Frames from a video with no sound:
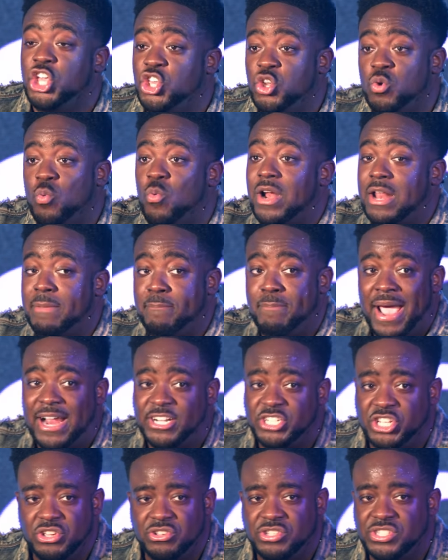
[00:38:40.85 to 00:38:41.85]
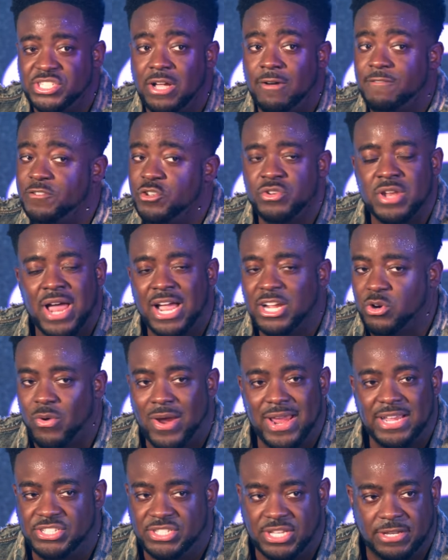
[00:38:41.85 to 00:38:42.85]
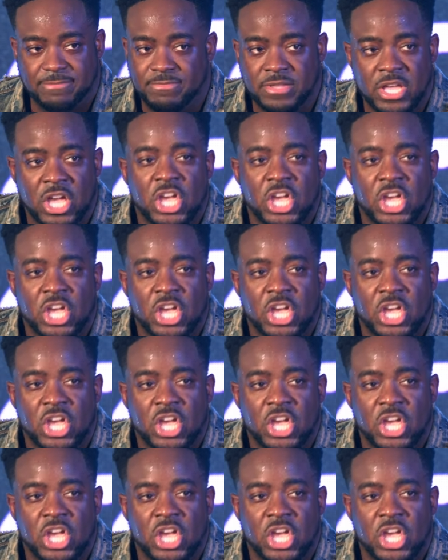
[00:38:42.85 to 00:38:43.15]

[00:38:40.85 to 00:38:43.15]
you want it back to yourself. You're not crazy.